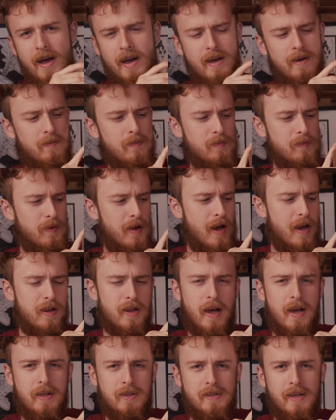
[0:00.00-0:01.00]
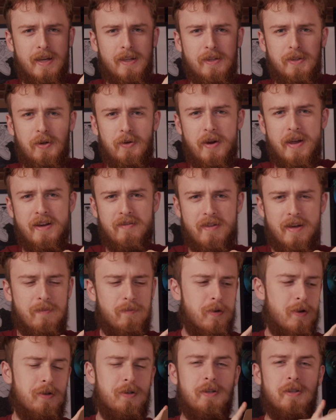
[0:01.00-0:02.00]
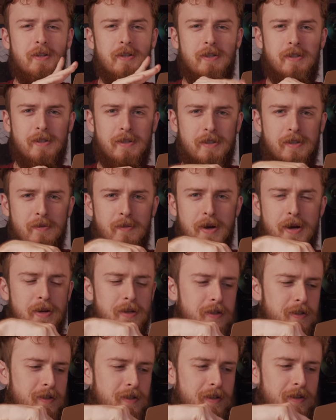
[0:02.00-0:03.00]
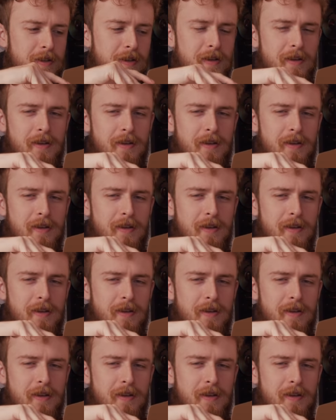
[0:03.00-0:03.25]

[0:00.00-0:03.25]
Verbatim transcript: I'm, I, I sadly don't have that budget this is about as